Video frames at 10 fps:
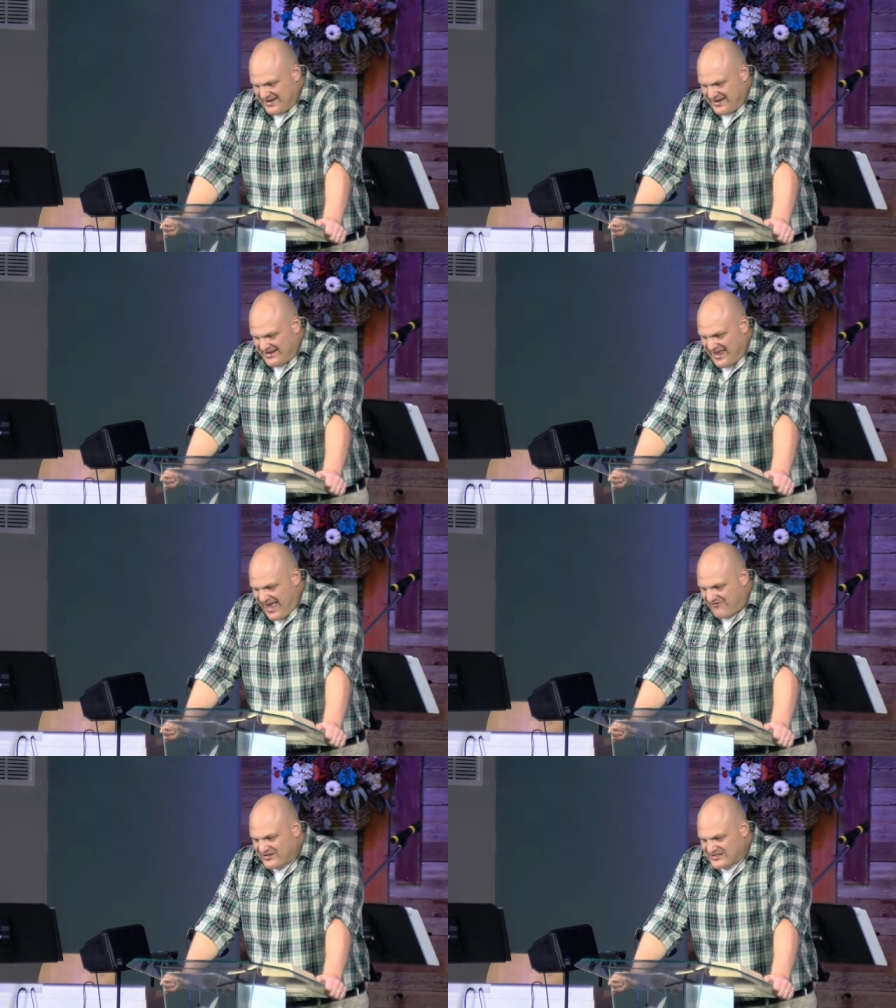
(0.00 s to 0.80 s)
to
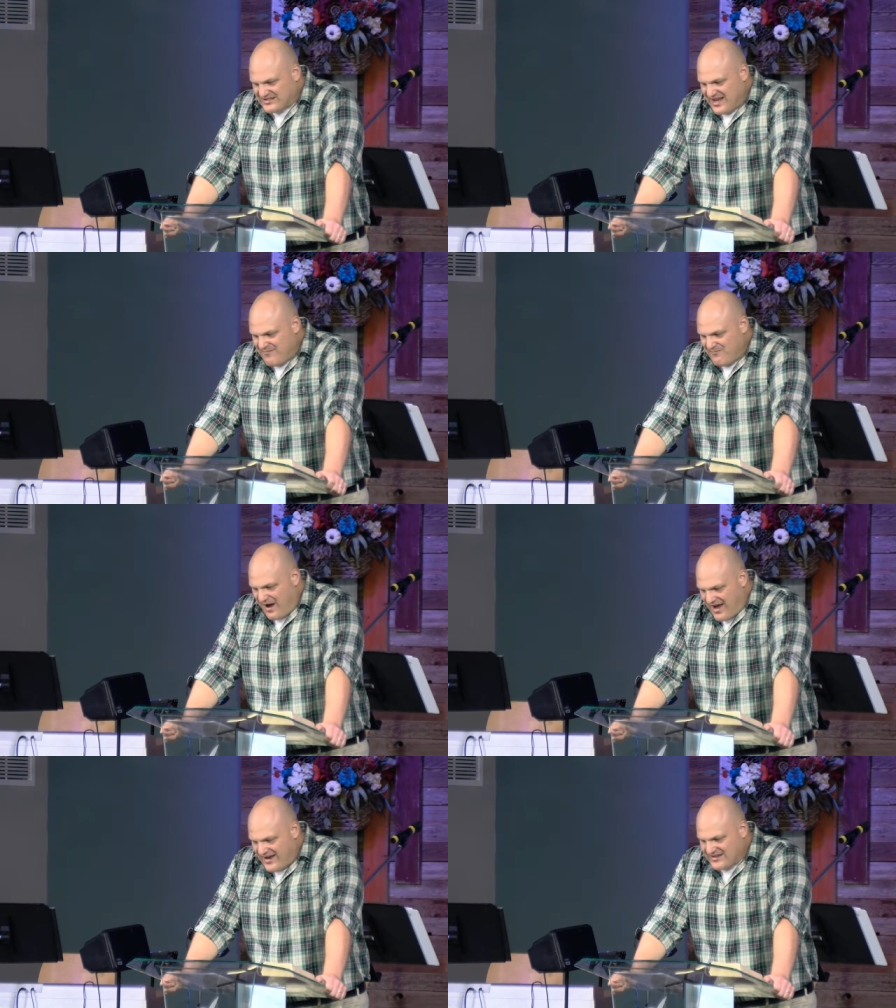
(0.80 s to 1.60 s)
have the same
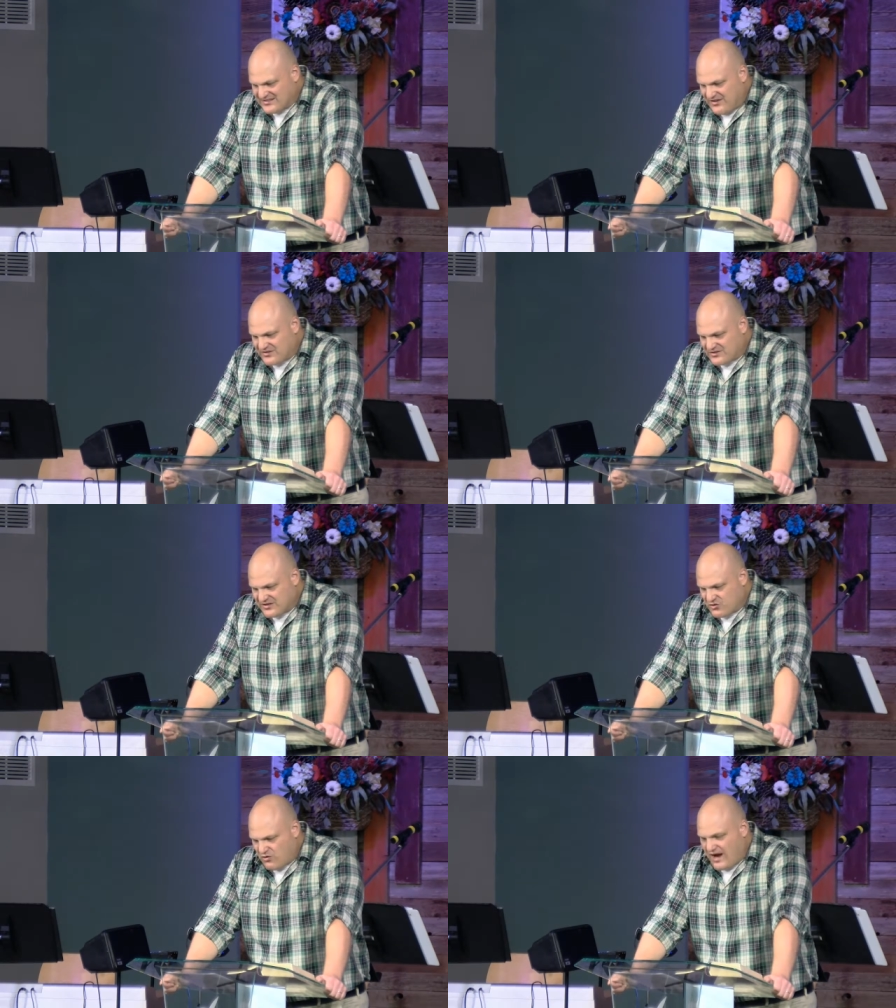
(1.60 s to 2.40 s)
mind as others in
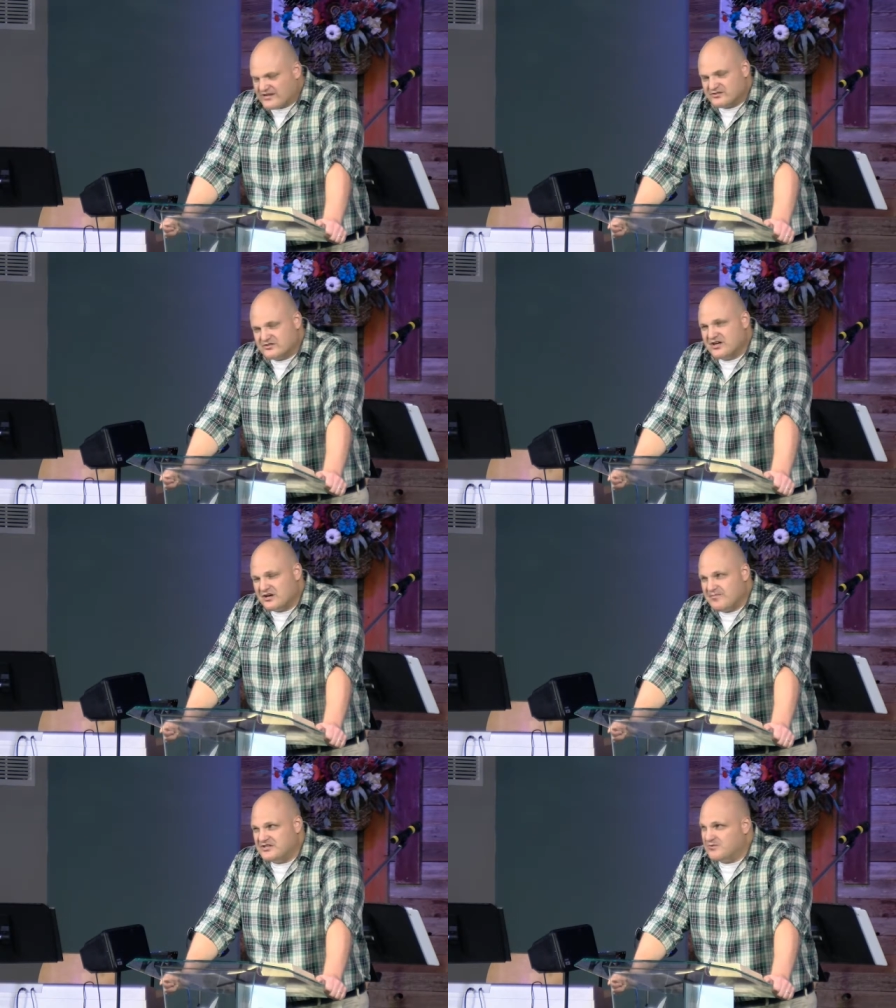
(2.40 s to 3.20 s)
Christ, there's going to
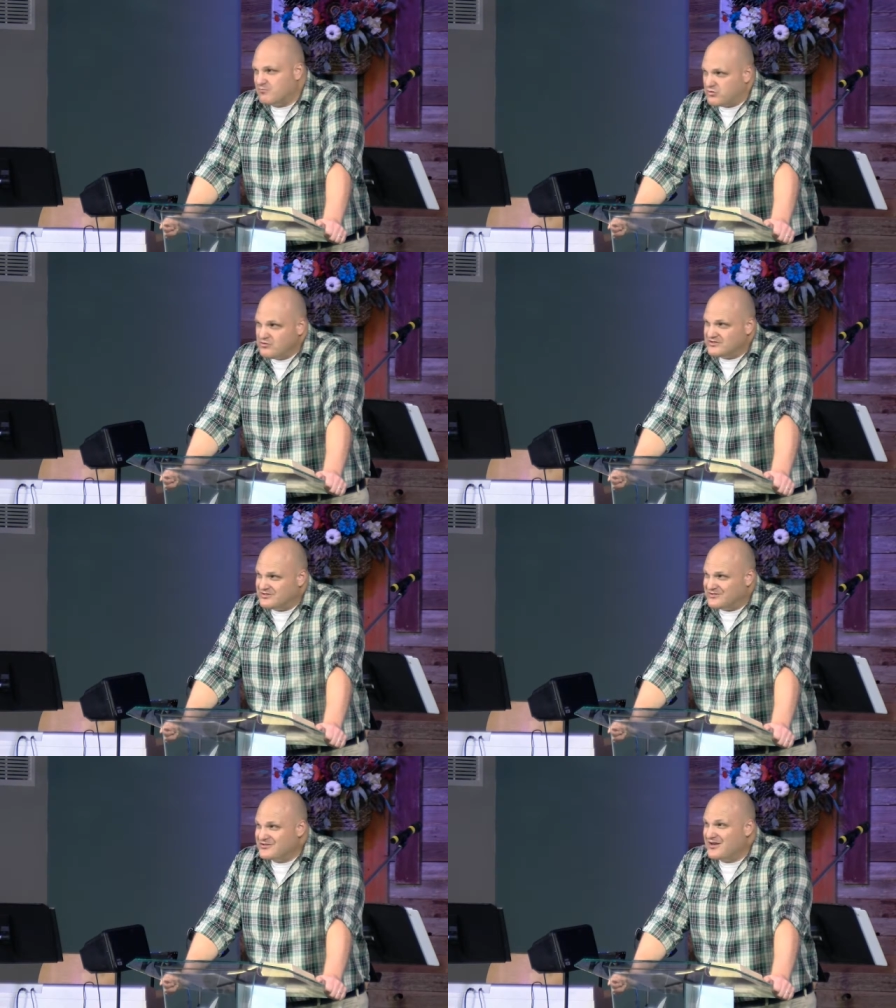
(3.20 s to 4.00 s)
be some bruises,
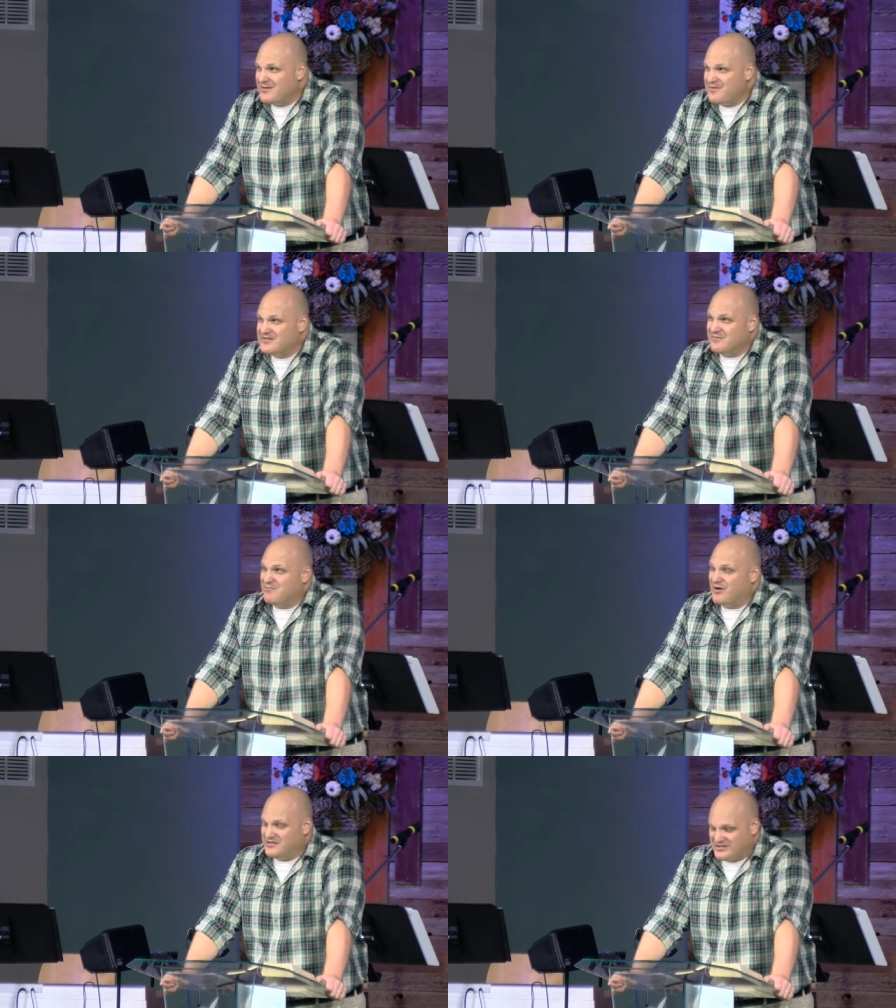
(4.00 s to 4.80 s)
there's going to be some
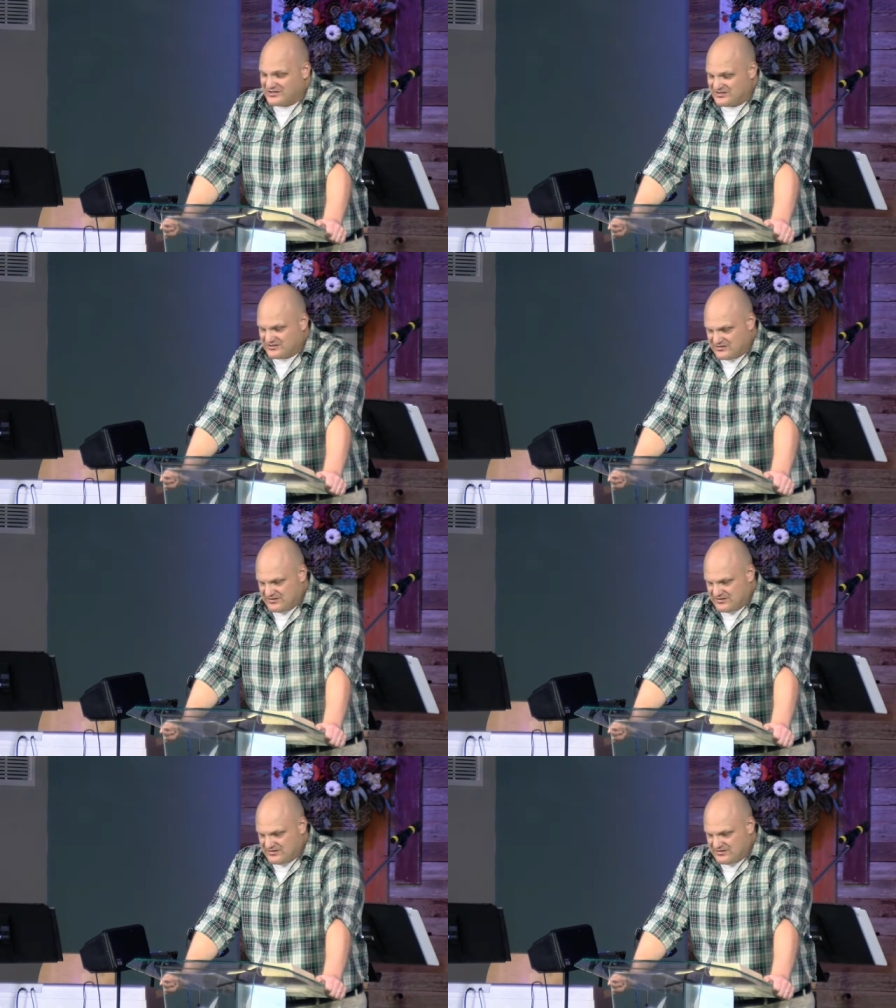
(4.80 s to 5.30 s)
punches.